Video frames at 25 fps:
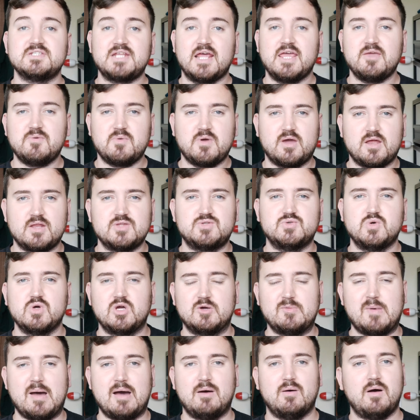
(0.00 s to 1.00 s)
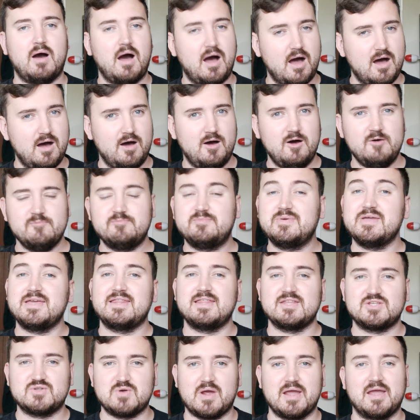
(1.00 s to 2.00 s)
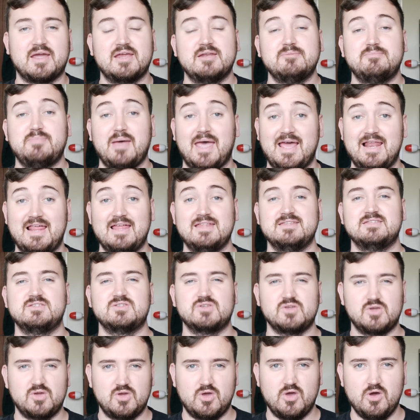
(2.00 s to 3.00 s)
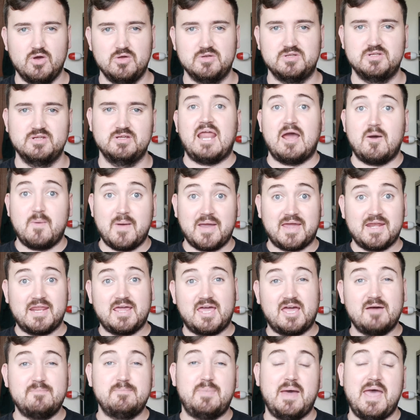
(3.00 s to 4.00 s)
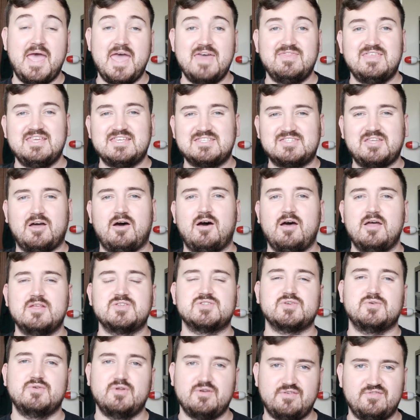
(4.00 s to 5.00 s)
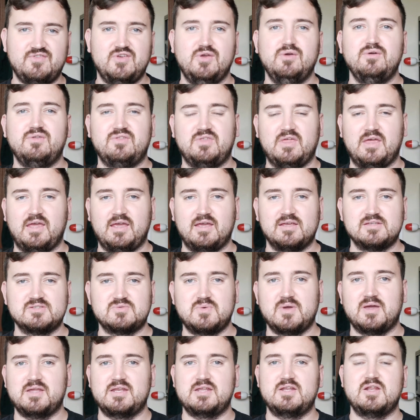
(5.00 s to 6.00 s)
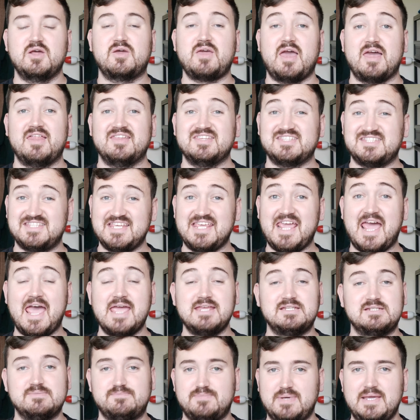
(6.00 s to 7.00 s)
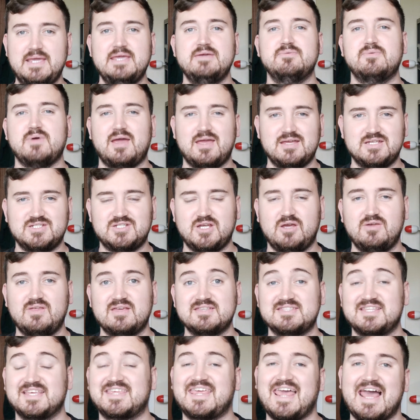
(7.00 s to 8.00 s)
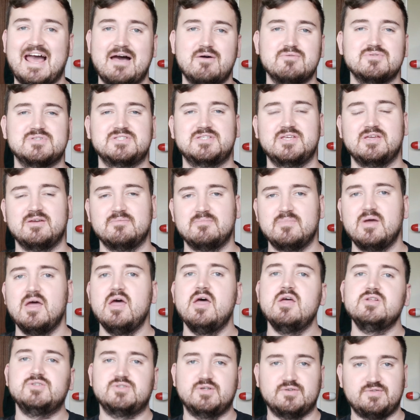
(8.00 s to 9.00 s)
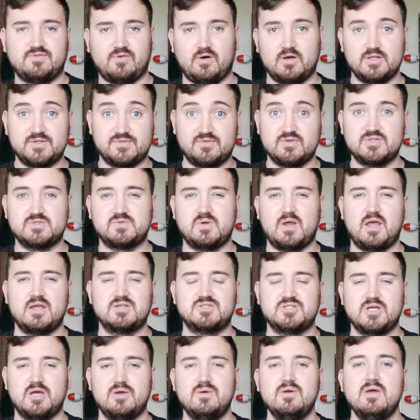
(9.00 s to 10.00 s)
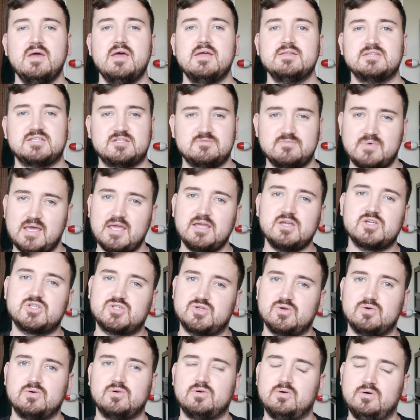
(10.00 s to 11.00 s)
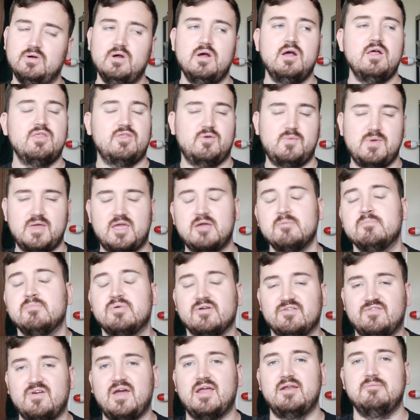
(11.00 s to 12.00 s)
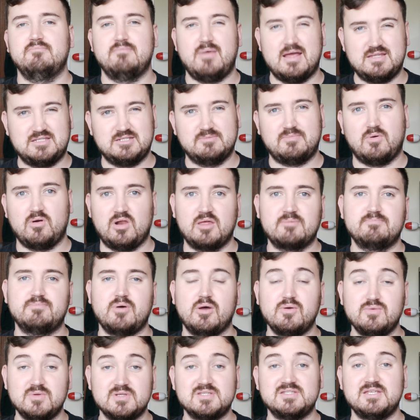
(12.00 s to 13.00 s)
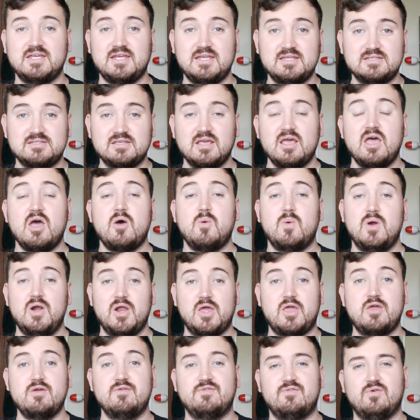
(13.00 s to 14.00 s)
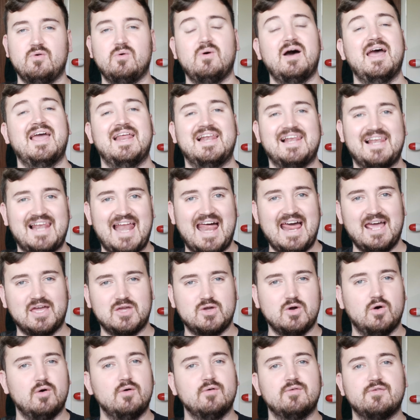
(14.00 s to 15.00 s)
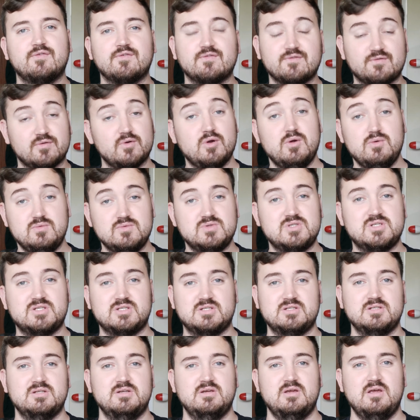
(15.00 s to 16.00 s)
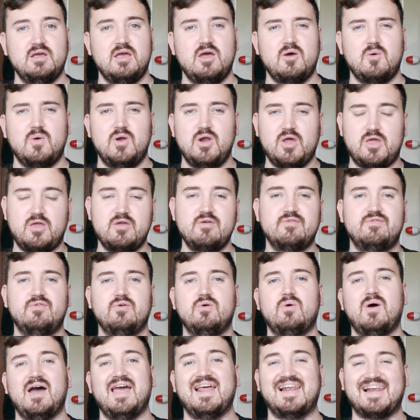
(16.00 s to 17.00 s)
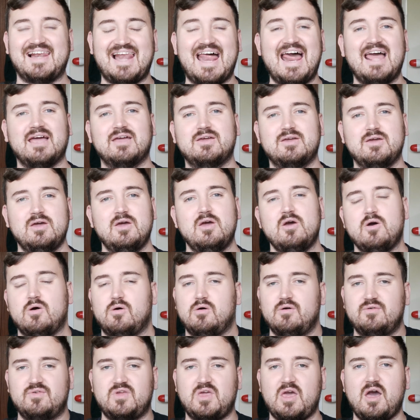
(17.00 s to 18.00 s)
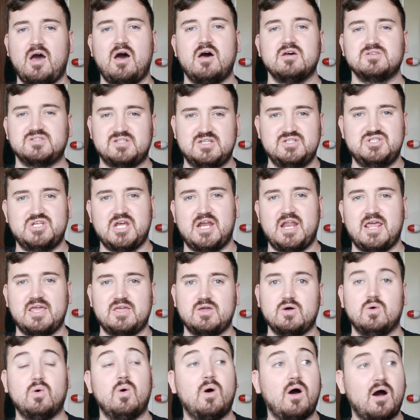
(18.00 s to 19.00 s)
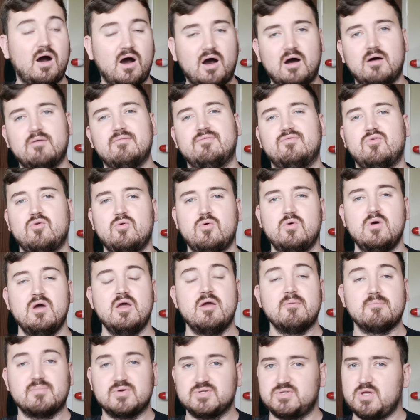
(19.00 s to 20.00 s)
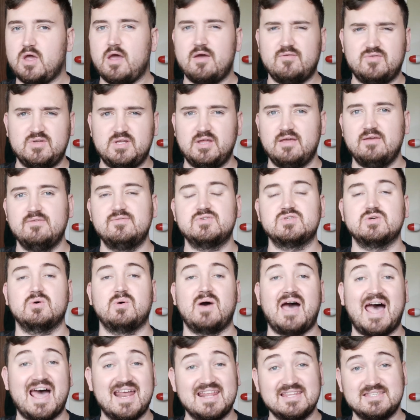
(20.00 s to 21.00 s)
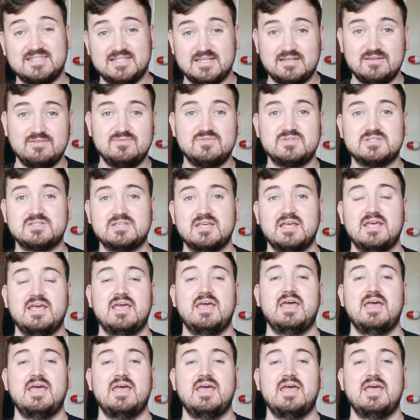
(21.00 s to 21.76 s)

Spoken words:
Today we're going to talk about, are bearded dragon pellets good? Now we're going to compare these diets on a few things. We're going to look at Ca to P ratio, that's the calcium to phosphorus ratio, to make sure that we can prevent metabolic bone disease. We're looking for a lack of fruit. We're looking for a lack of carcinogenic or harmful preservatives or additives.